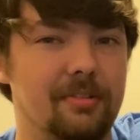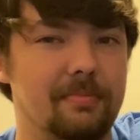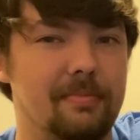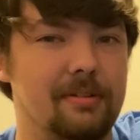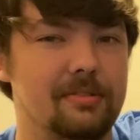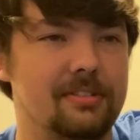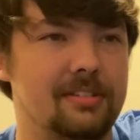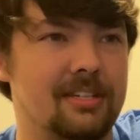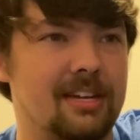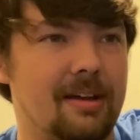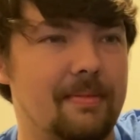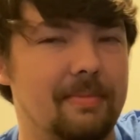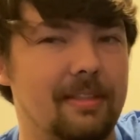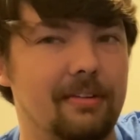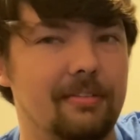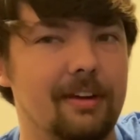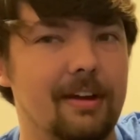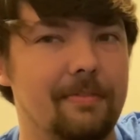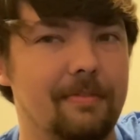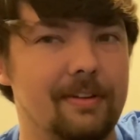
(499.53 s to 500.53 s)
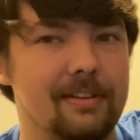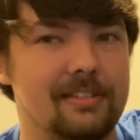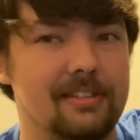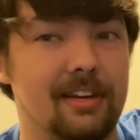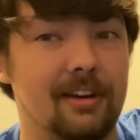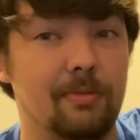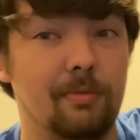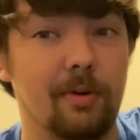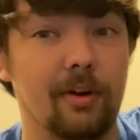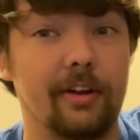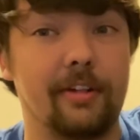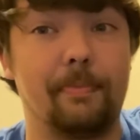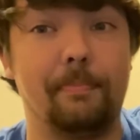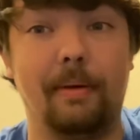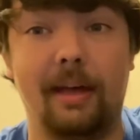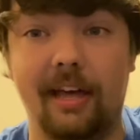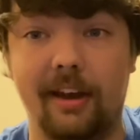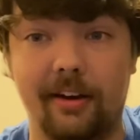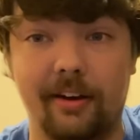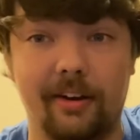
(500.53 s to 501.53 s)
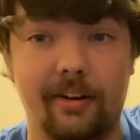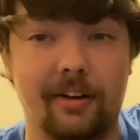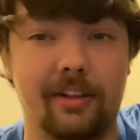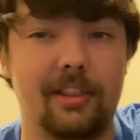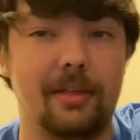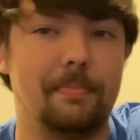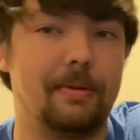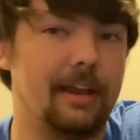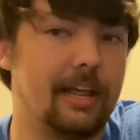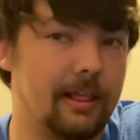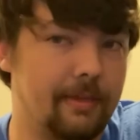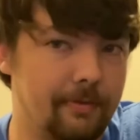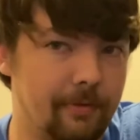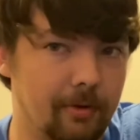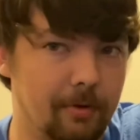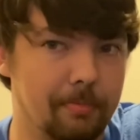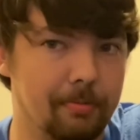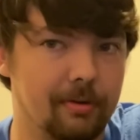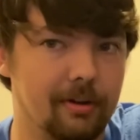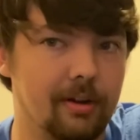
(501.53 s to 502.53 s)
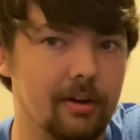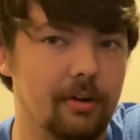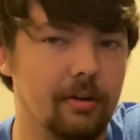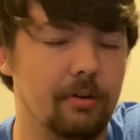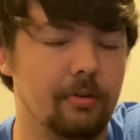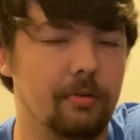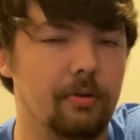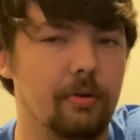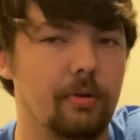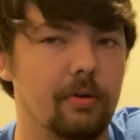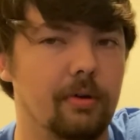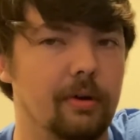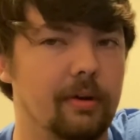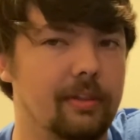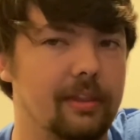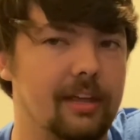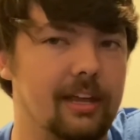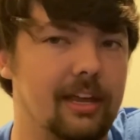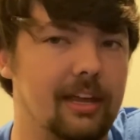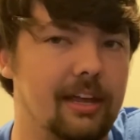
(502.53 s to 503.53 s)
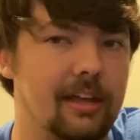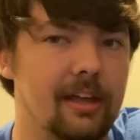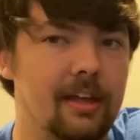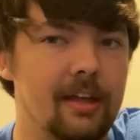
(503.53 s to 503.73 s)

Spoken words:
most of the time they reference that it works better on the PS4 Pro or the